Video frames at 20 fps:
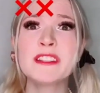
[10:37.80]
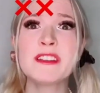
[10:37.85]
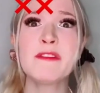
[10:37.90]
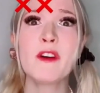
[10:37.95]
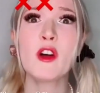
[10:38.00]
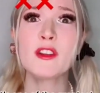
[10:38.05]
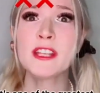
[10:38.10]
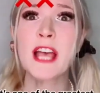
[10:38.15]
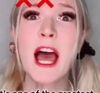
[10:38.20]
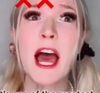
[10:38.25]
of all
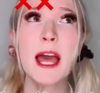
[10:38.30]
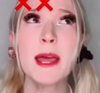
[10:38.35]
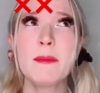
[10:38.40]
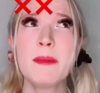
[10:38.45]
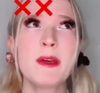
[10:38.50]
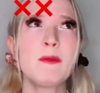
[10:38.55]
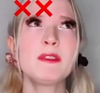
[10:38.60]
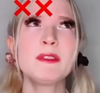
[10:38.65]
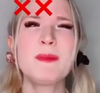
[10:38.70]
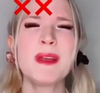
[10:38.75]
time. It
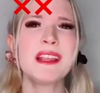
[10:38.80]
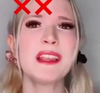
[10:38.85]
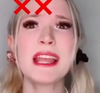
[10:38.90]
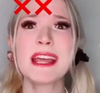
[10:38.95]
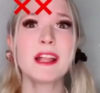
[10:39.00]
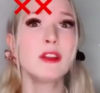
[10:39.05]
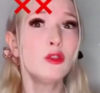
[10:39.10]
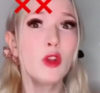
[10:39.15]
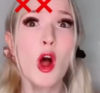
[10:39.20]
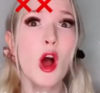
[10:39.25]
was made like a
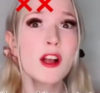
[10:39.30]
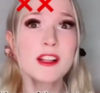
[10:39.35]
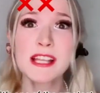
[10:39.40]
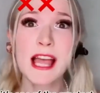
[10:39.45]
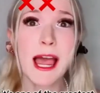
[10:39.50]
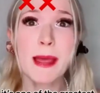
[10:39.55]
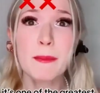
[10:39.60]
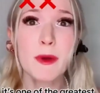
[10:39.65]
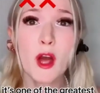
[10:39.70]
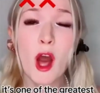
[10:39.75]
long
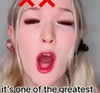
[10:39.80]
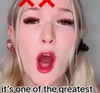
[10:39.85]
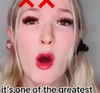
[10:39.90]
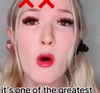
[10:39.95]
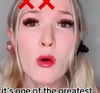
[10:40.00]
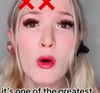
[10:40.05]
time ago.